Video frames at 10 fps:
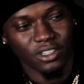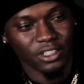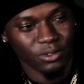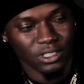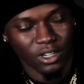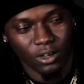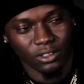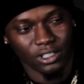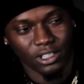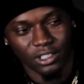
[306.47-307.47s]
It was called The
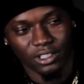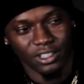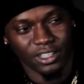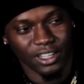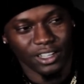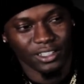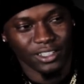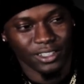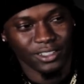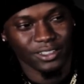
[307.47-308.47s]
Letter to God, dog.